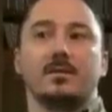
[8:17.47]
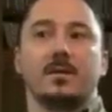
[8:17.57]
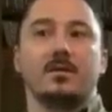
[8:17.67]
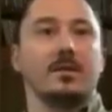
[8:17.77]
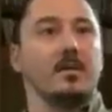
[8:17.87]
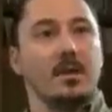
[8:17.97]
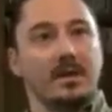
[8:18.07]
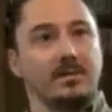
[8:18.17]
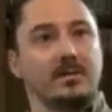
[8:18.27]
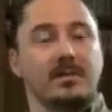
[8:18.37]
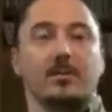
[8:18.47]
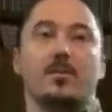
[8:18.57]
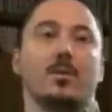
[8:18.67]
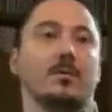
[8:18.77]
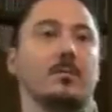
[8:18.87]
they only get paid just a little
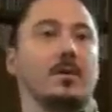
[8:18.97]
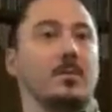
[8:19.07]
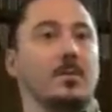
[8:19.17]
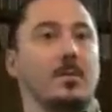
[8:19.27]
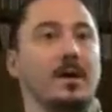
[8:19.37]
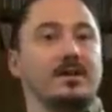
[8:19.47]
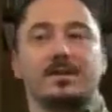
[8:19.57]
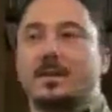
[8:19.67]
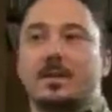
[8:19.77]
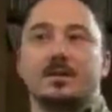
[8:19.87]
more than minimum wage,